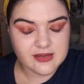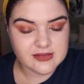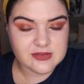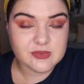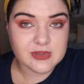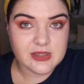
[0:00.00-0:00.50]

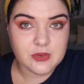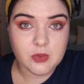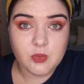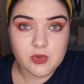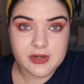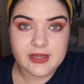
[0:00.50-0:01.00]
It's really
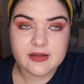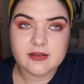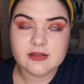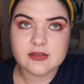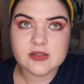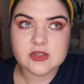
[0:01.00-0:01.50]
rewarding
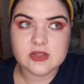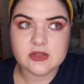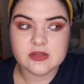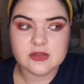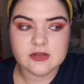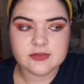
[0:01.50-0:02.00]

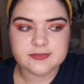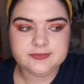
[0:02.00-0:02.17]
to